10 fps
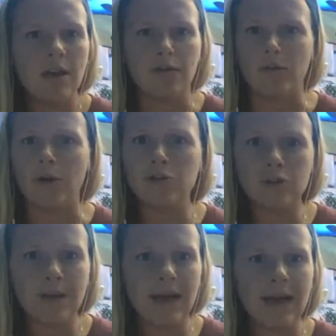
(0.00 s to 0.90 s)

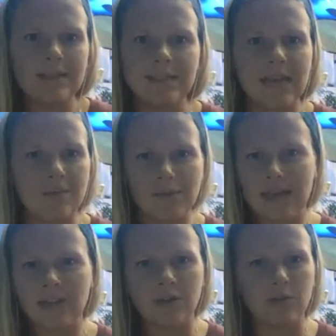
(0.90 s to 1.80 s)
Grocery bags, same
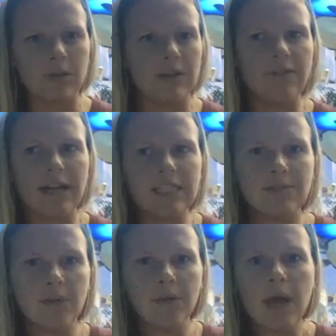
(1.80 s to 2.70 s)
thing, they're really
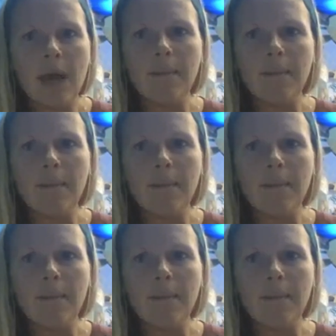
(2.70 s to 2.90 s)
flexible.